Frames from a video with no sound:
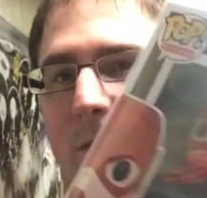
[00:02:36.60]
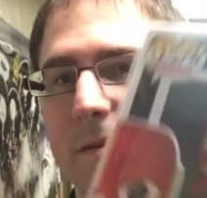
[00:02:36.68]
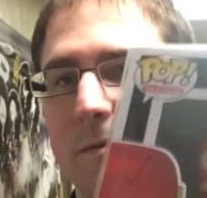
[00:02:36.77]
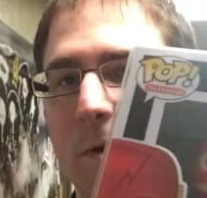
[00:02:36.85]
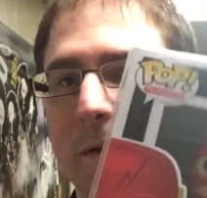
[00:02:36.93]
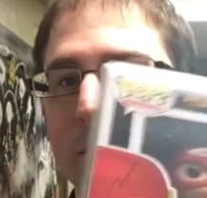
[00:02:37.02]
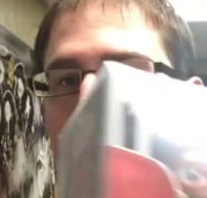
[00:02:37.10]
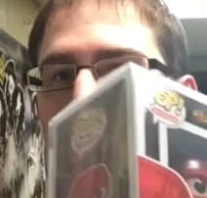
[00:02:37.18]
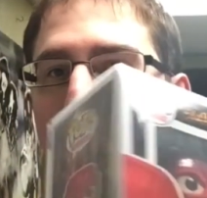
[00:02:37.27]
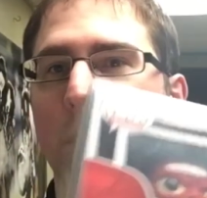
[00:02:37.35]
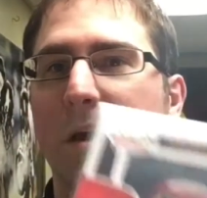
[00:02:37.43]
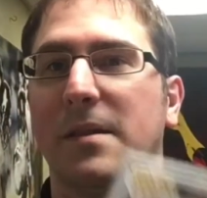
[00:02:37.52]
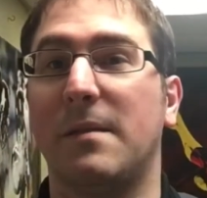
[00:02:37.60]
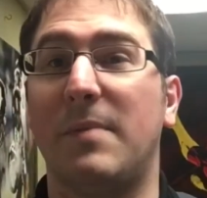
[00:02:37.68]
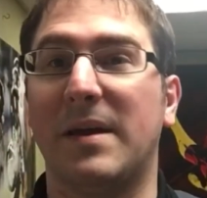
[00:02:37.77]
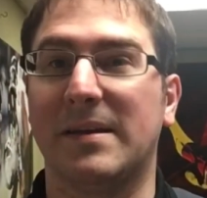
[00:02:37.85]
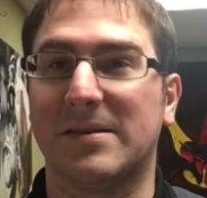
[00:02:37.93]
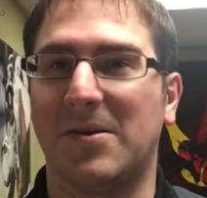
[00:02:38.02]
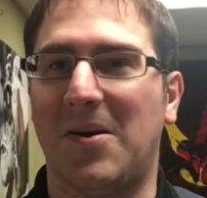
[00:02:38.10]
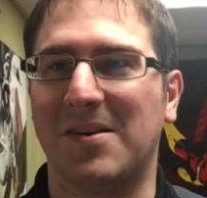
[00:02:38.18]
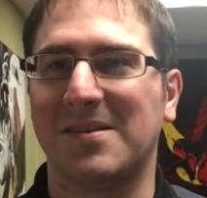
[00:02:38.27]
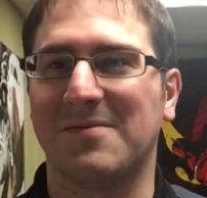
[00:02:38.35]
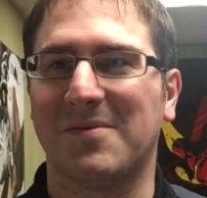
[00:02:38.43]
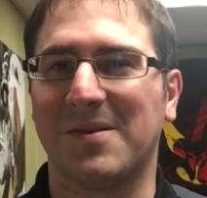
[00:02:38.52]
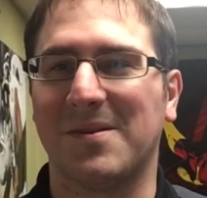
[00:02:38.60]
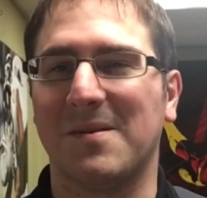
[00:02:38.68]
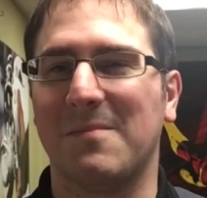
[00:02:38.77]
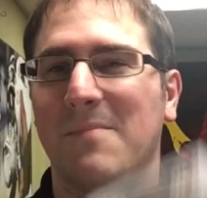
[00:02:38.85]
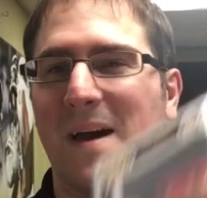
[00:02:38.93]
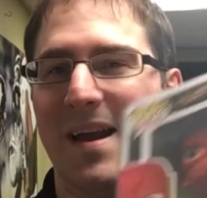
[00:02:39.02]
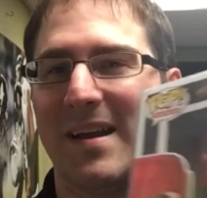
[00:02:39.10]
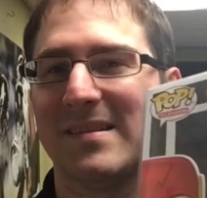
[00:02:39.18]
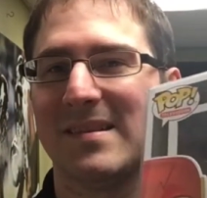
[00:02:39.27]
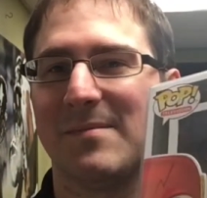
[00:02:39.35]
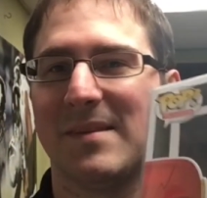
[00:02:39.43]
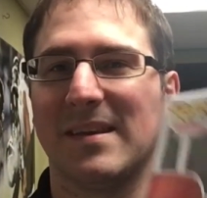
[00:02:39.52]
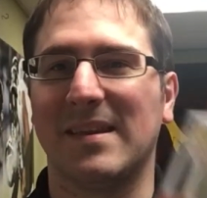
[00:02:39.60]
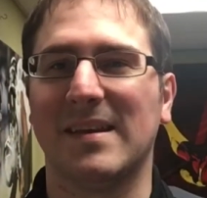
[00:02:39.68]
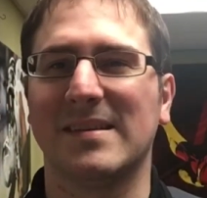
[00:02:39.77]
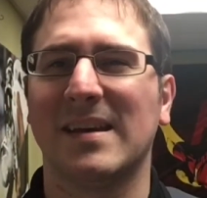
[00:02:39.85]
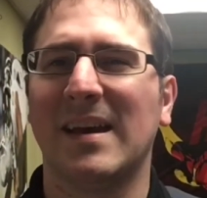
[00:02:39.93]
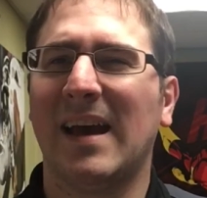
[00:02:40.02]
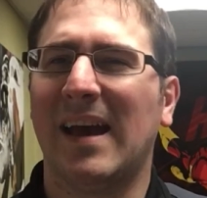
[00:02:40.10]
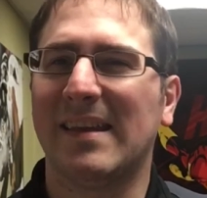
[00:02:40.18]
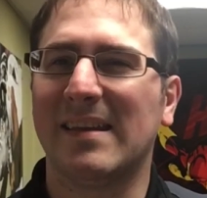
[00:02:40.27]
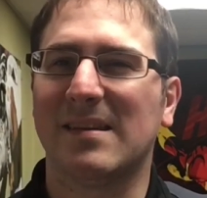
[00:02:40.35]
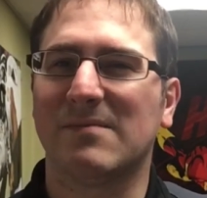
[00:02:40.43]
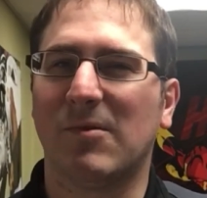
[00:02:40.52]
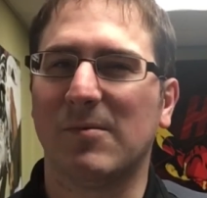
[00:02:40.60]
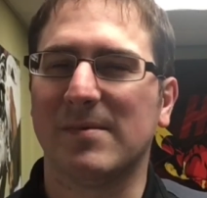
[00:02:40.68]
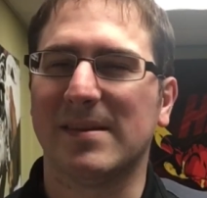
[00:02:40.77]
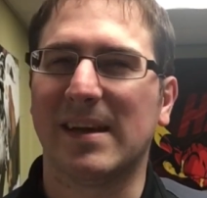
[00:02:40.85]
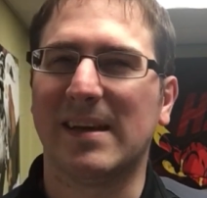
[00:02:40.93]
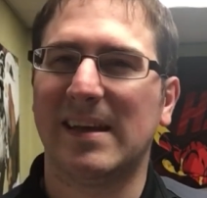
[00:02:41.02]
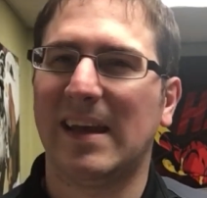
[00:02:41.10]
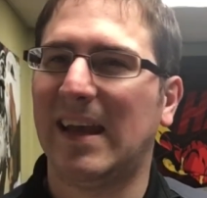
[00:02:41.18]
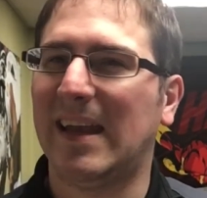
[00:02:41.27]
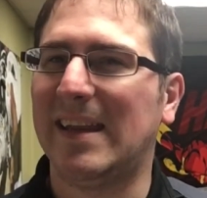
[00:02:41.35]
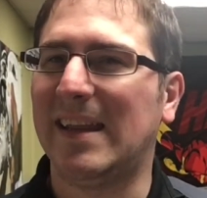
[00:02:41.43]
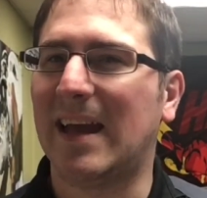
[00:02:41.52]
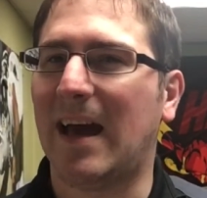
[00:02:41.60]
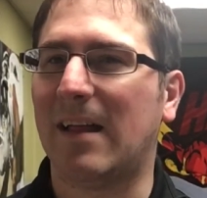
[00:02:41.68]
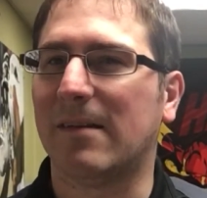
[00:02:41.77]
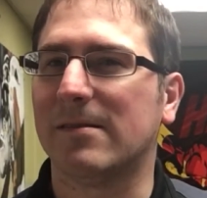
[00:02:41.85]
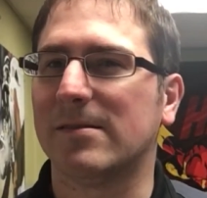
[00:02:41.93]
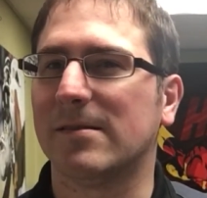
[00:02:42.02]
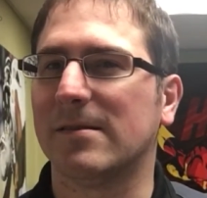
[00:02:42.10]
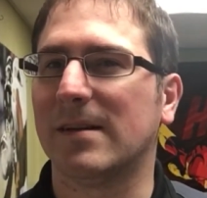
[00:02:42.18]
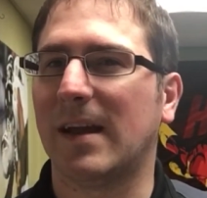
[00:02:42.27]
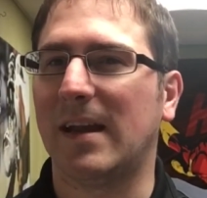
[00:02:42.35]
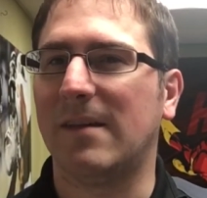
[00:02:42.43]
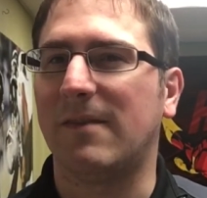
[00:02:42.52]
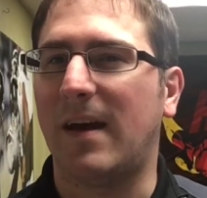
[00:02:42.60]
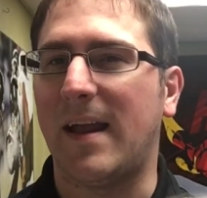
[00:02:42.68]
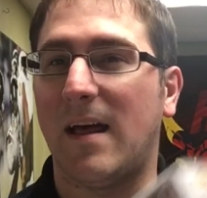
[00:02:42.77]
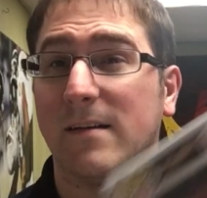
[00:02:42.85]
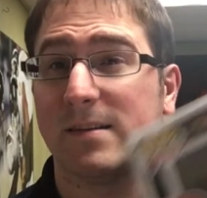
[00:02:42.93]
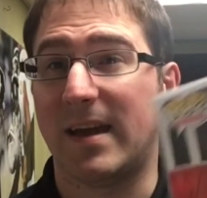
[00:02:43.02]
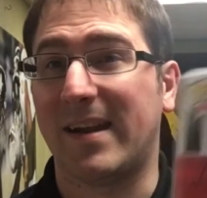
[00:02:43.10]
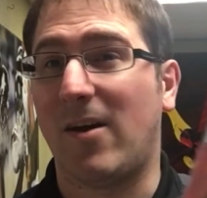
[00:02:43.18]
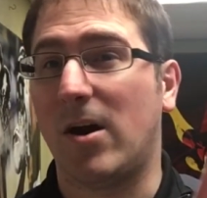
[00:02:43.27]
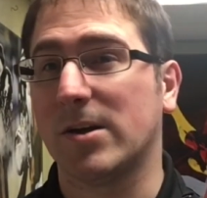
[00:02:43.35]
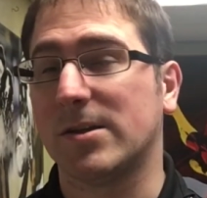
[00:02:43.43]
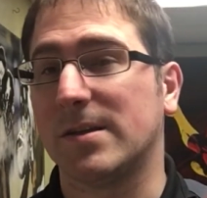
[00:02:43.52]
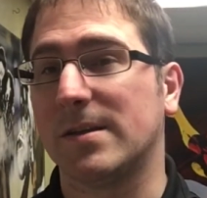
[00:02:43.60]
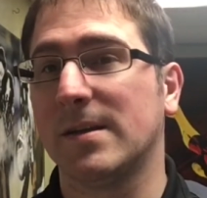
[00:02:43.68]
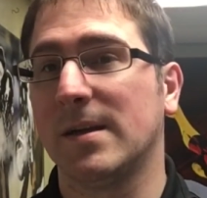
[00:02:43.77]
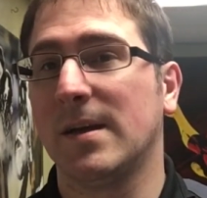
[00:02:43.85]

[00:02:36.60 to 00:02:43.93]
is what's the biggest cost for buying something like this. I think this one was like $80 or $85 on auction.